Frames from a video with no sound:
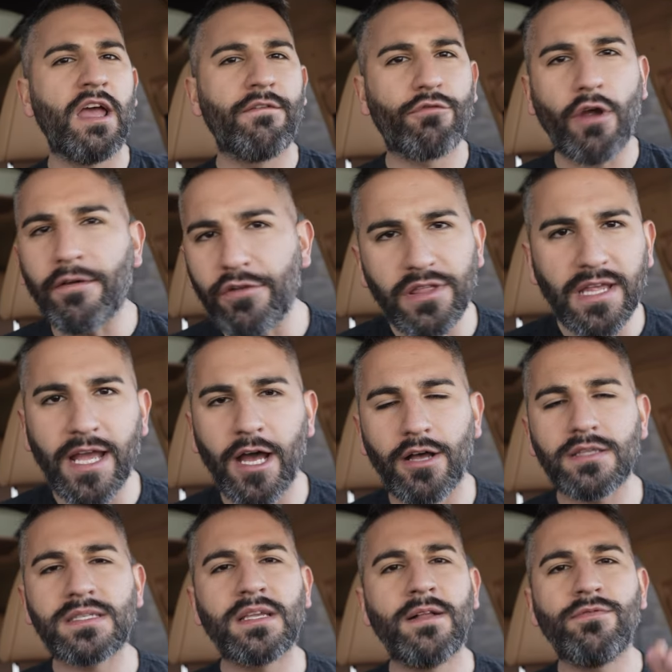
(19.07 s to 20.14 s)
for everything
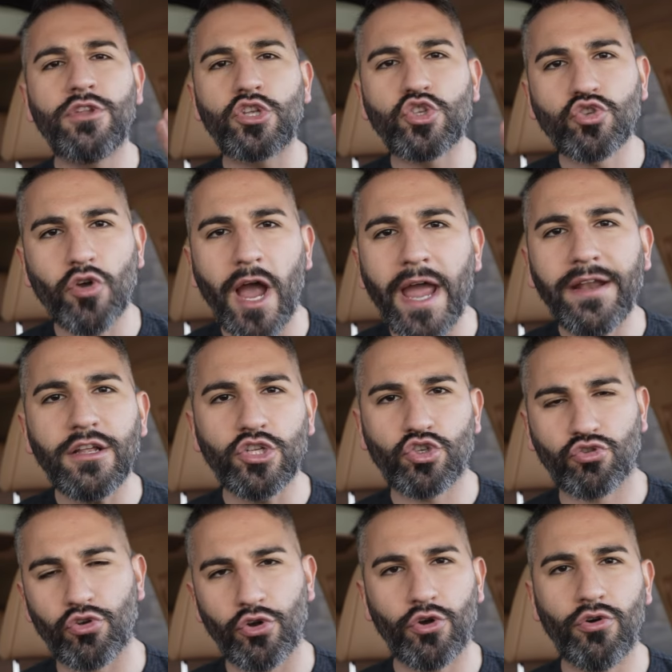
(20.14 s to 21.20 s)
else, the tried and
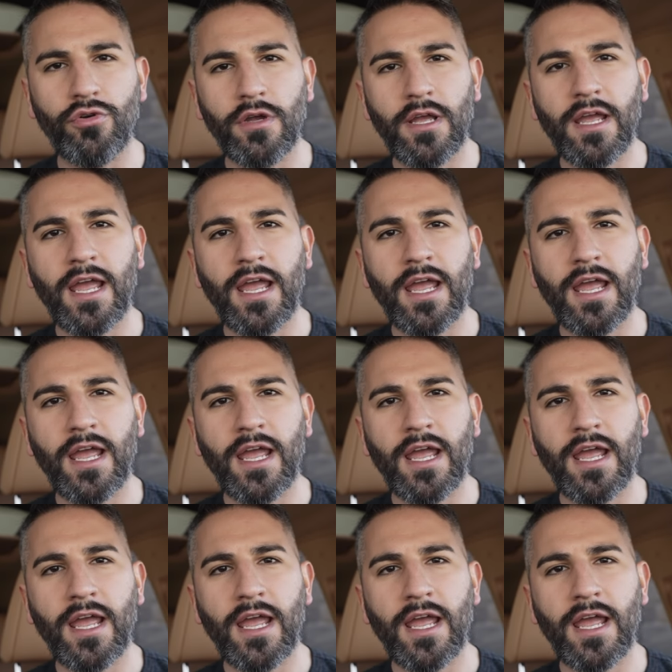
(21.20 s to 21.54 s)
true,